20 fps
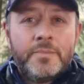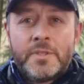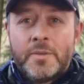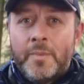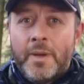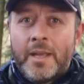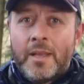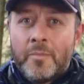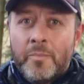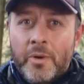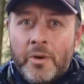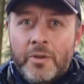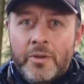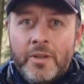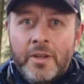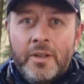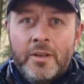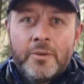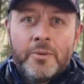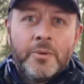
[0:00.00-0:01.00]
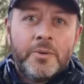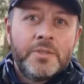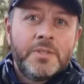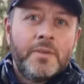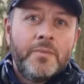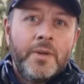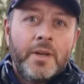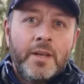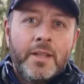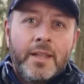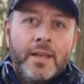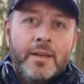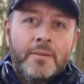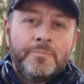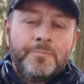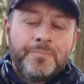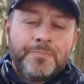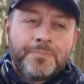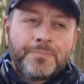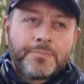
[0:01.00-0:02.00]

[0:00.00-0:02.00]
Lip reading: to make a pot noodle or something like that,